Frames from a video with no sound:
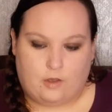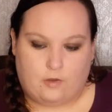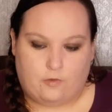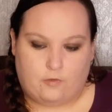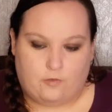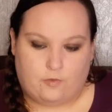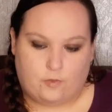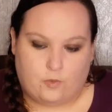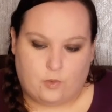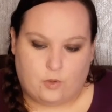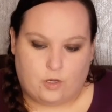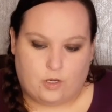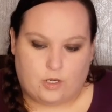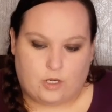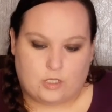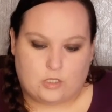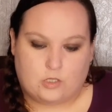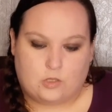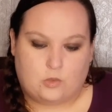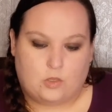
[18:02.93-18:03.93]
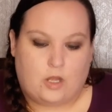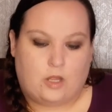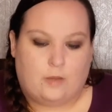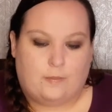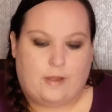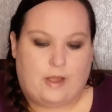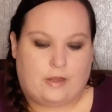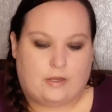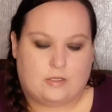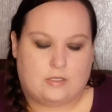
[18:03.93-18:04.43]
afford a $2
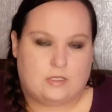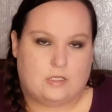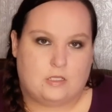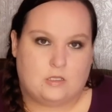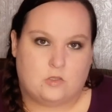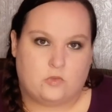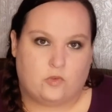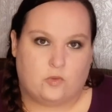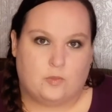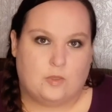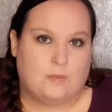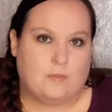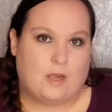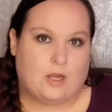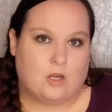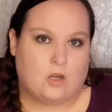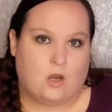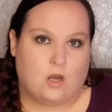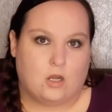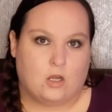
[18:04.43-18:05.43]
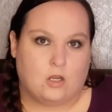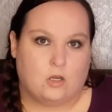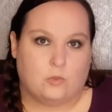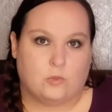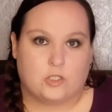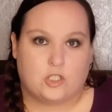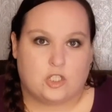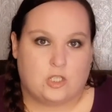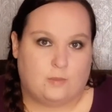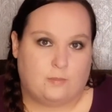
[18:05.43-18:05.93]
pack of seeds from In My Gardener
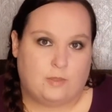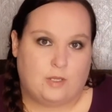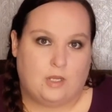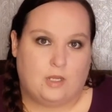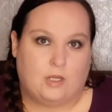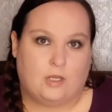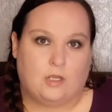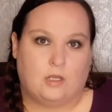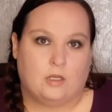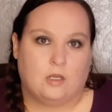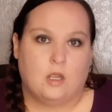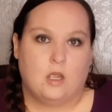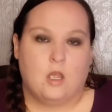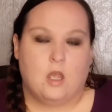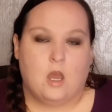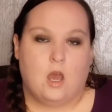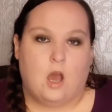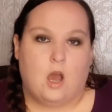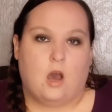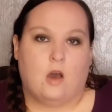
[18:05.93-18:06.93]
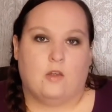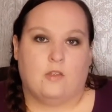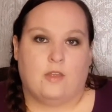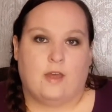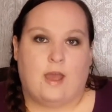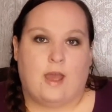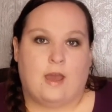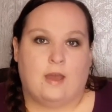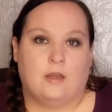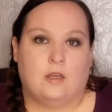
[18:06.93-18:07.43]
with shipping and all
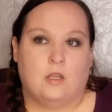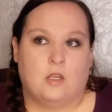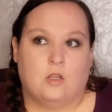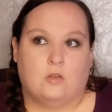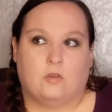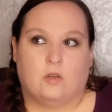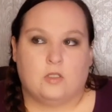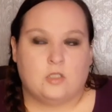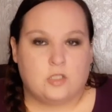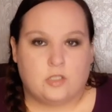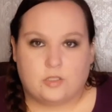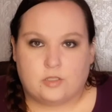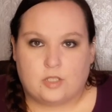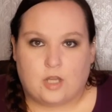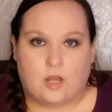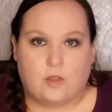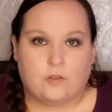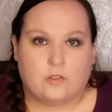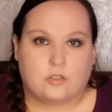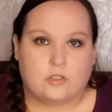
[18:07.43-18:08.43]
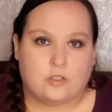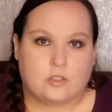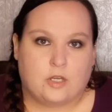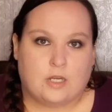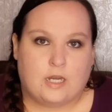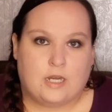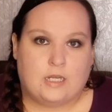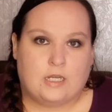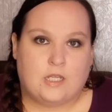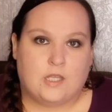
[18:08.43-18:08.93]
that, run to your Dollar
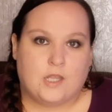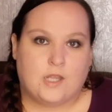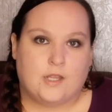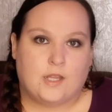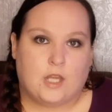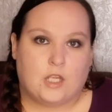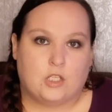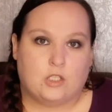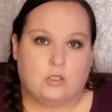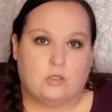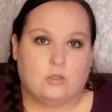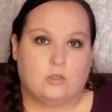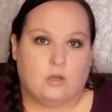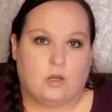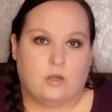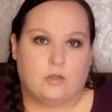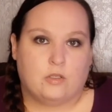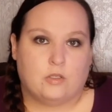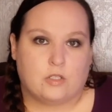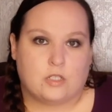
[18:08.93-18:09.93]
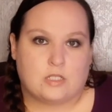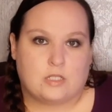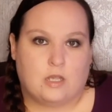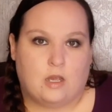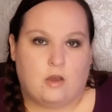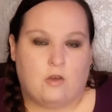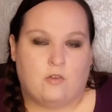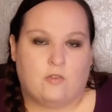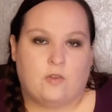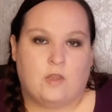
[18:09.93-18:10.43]
Tree. Anything that you grow
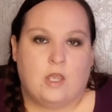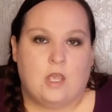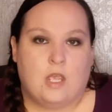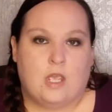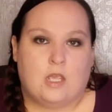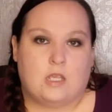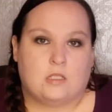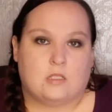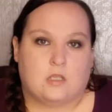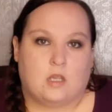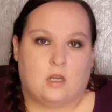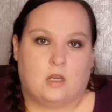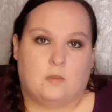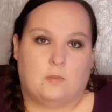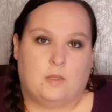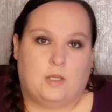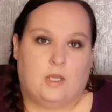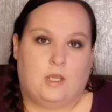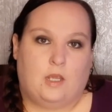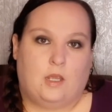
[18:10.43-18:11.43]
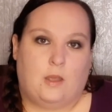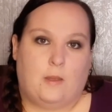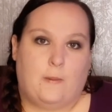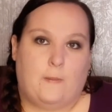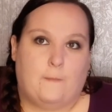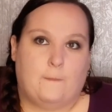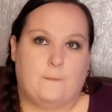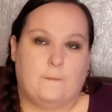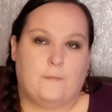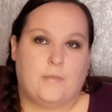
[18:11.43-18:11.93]
yourself is going to be
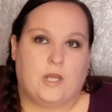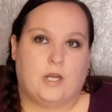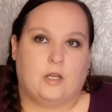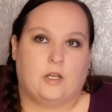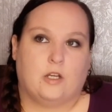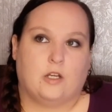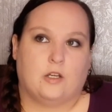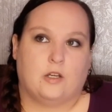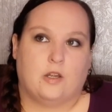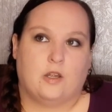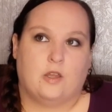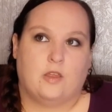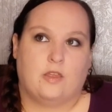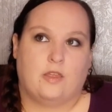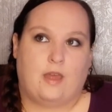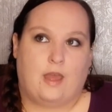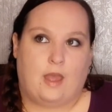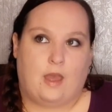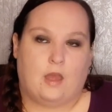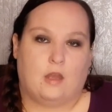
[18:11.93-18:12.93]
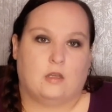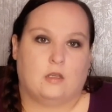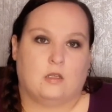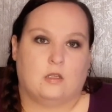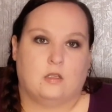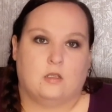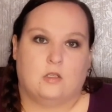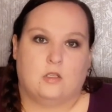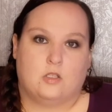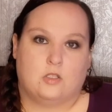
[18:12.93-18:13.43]
better than
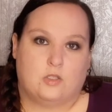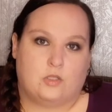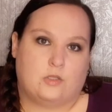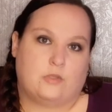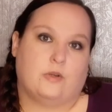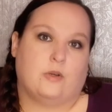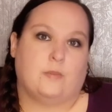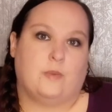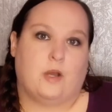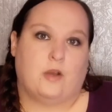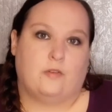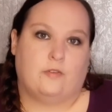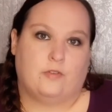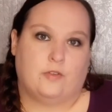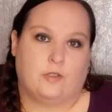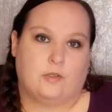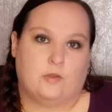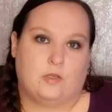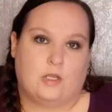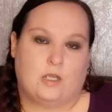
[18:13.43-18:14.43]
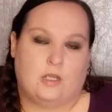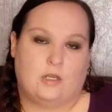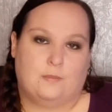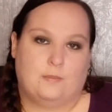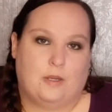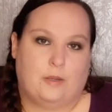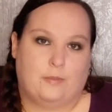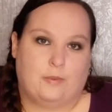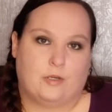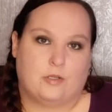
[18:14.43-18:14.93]
store-bought food, in
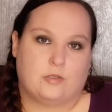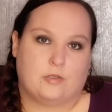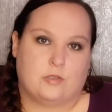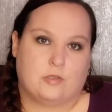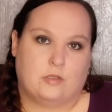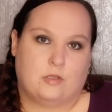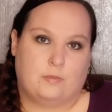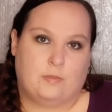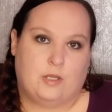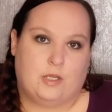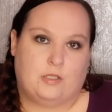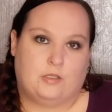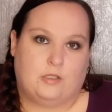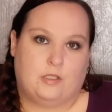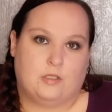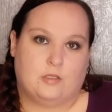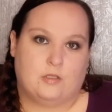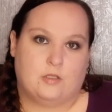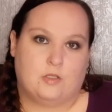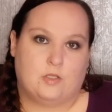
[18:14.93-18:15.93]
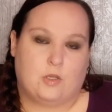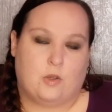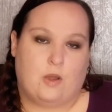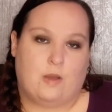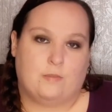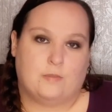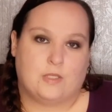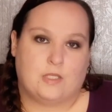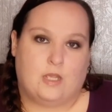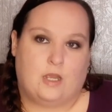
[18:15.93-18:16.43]
my personal opinion. So
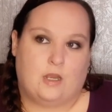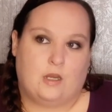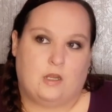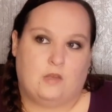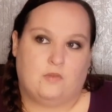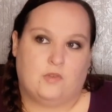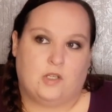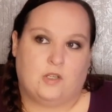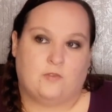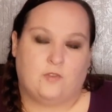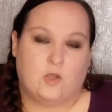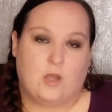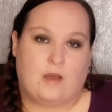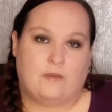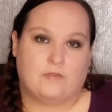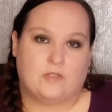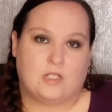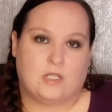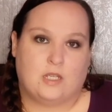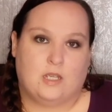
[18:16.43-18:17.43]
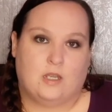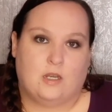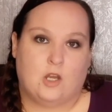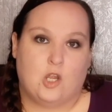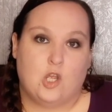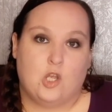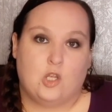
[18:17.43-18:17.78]
I'm saying even if you have to get